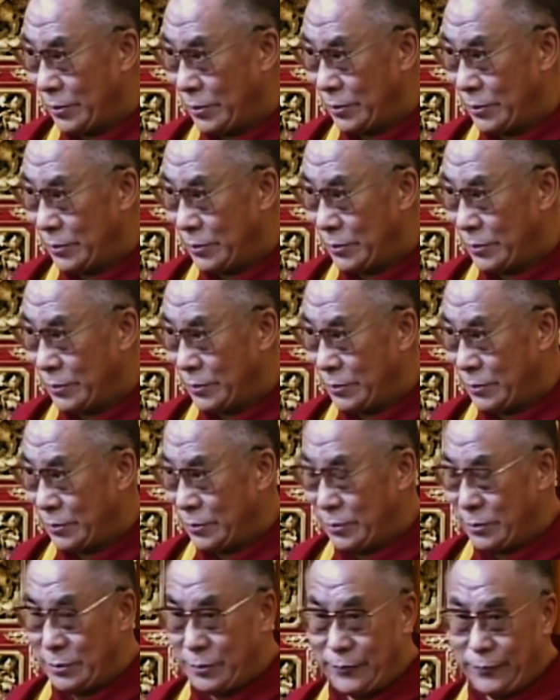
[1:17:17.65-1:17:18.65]
hearing the
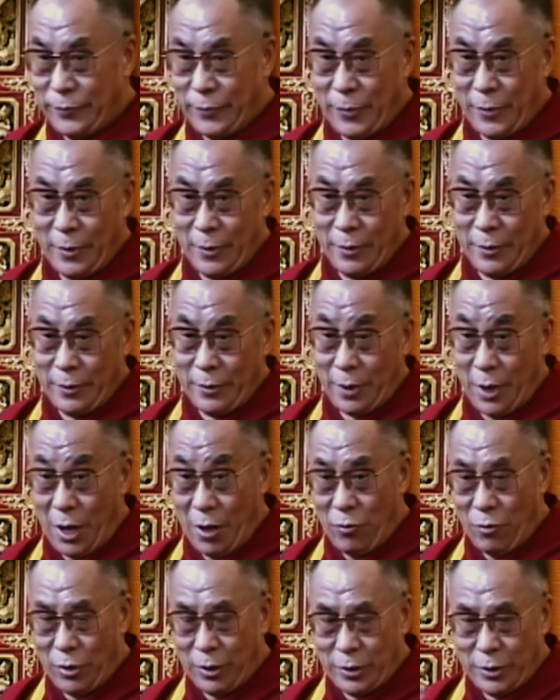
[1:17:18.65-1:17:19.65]
Buddhists and His Holiness
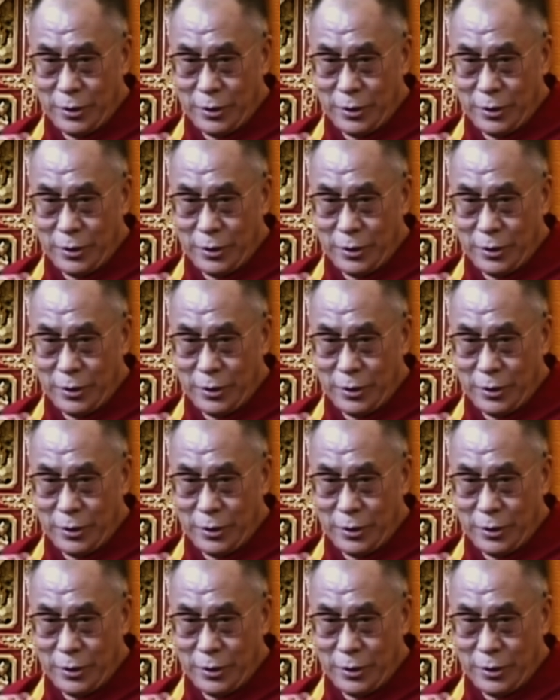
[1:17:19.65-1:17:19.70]
discussing